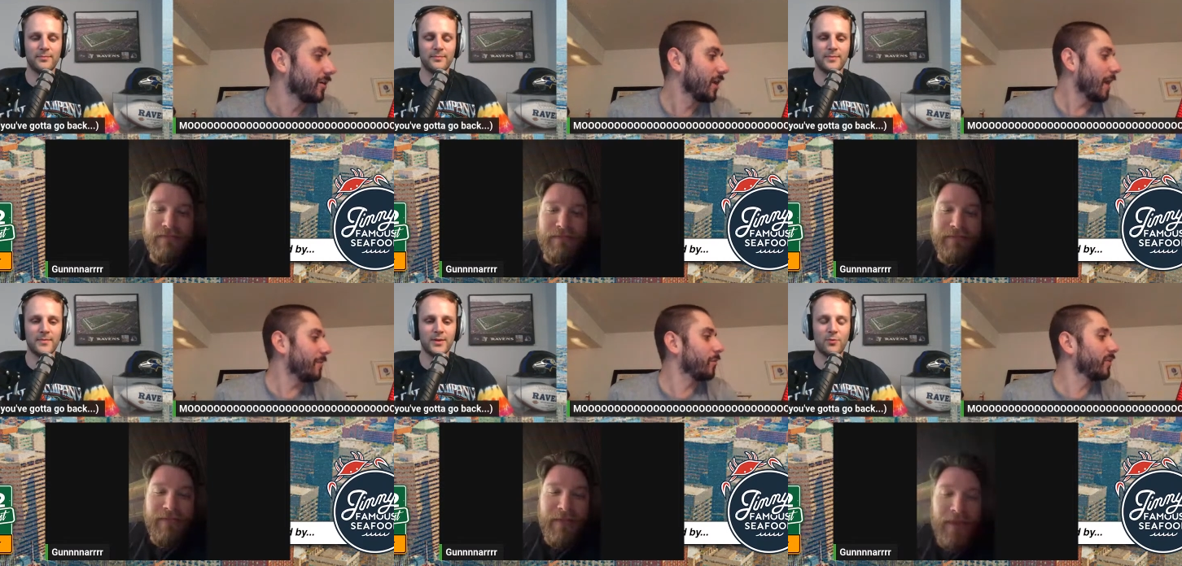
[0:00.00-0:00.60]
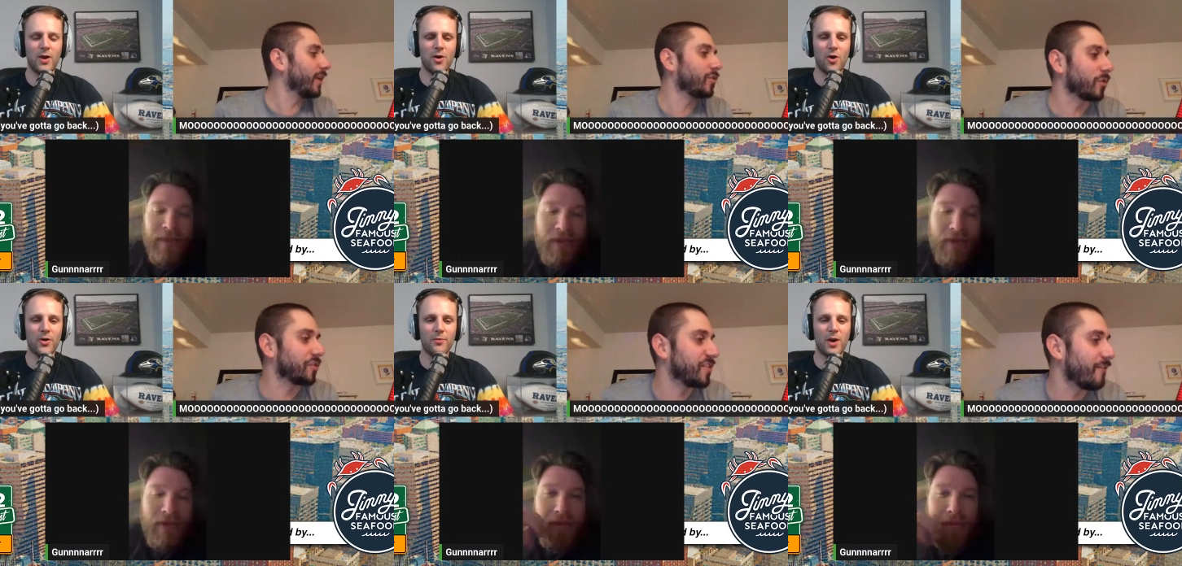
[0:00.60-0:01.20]
Speaker 1: I mean, where, they are,
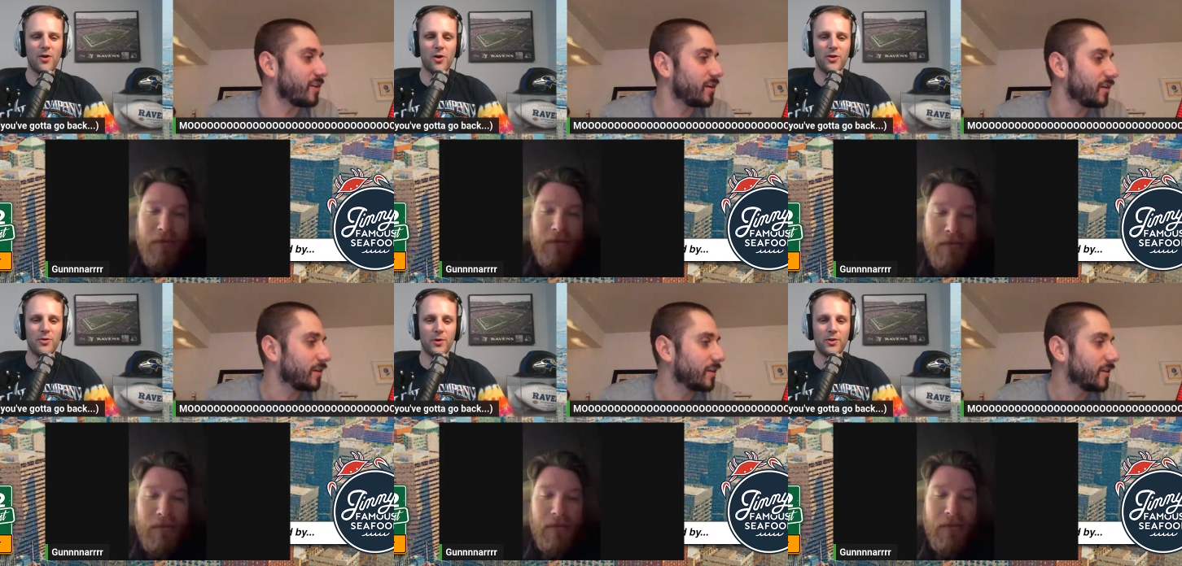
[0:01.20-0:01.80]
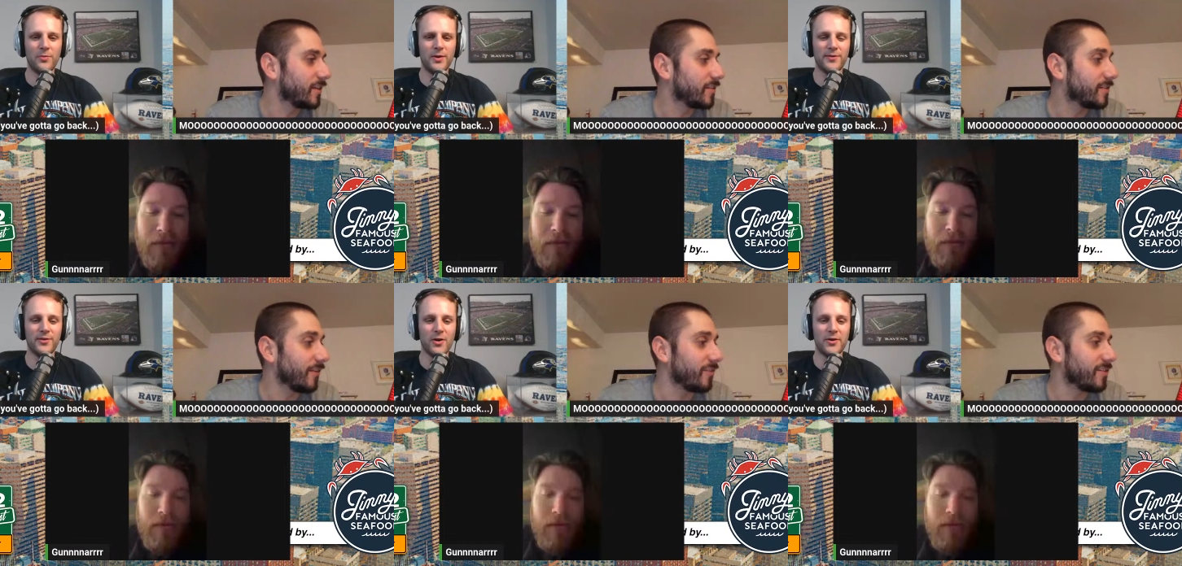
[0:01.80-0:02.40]
where are you? Are you in a
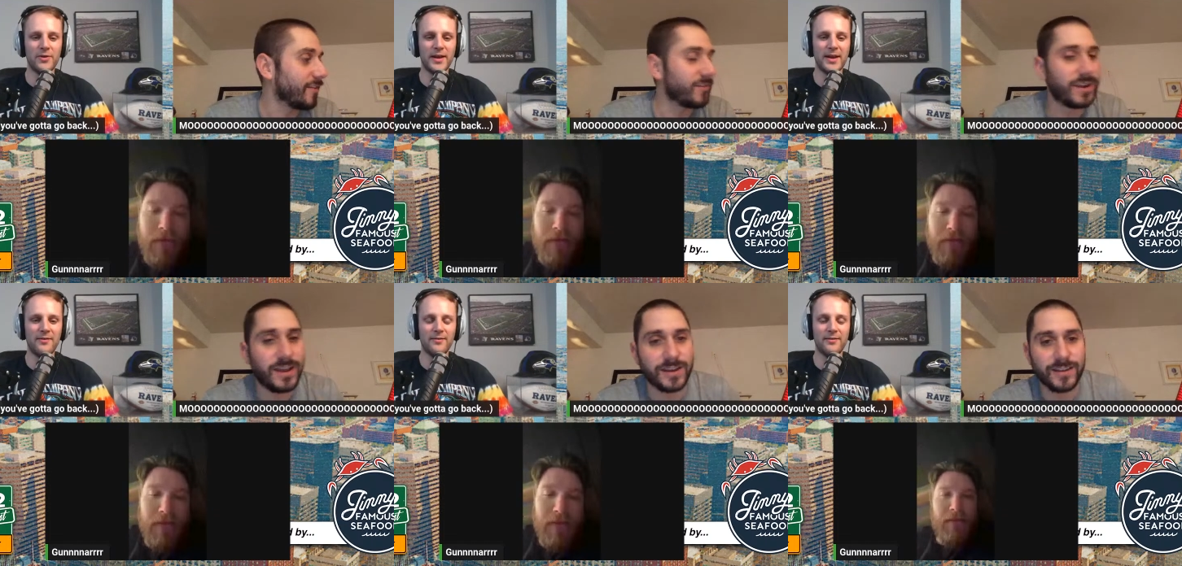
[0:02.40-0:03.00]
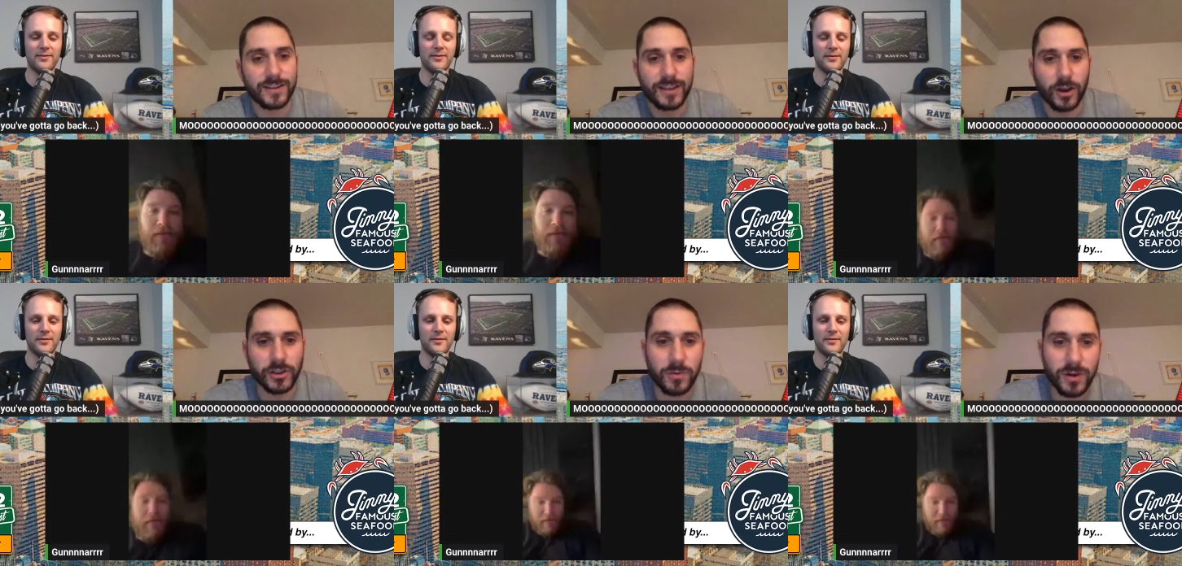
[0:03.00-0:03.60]
sauna right now? Are
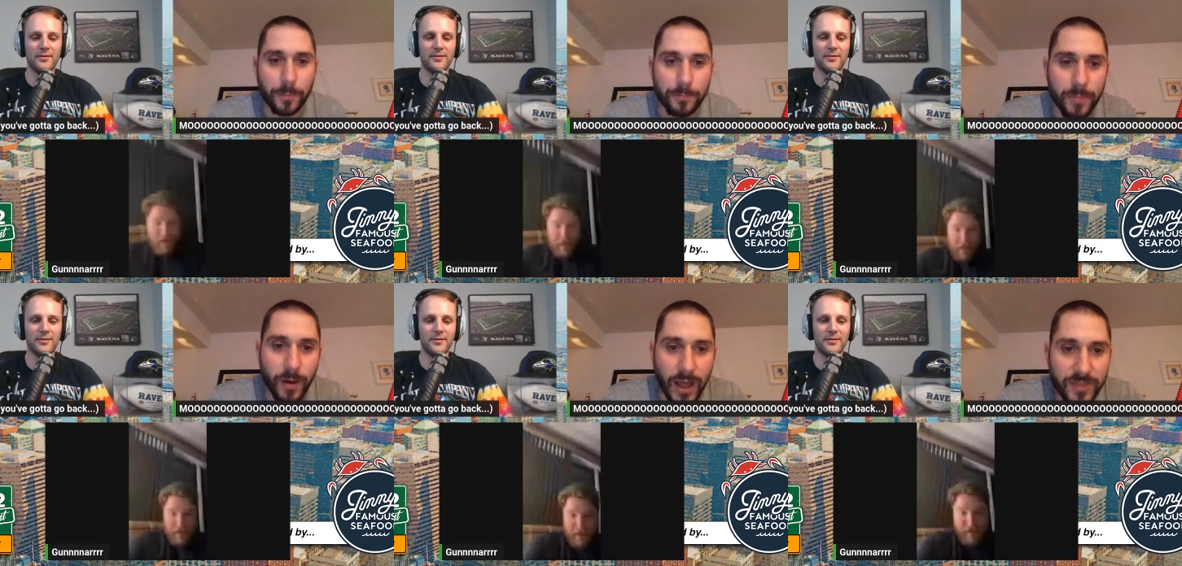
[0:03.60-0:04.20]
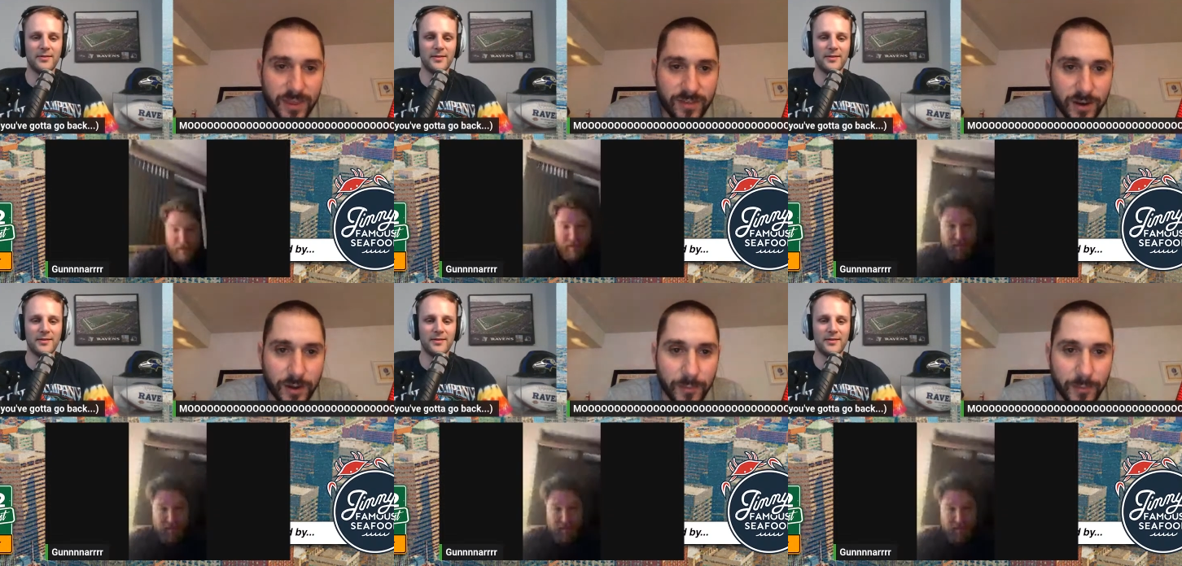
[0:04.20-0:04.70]
you in a, I think he's in a